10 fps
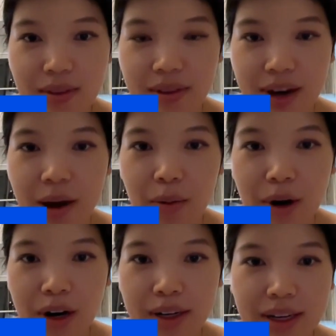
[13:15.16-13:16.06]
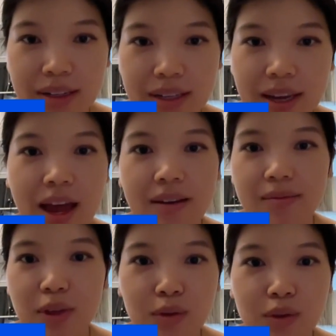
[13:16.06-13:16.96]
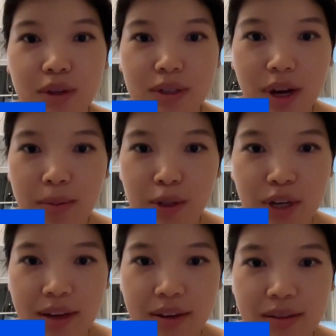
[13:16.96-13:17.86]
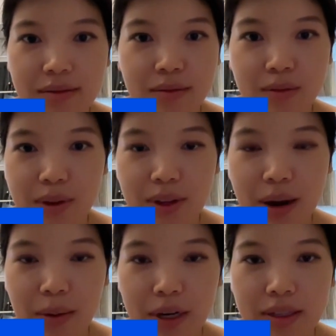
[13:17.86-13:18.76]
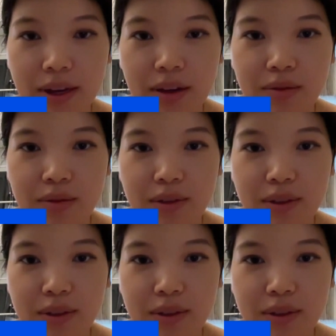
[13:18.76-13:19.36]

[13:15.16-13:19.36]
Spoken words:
the network and to get user adoption for the network itself?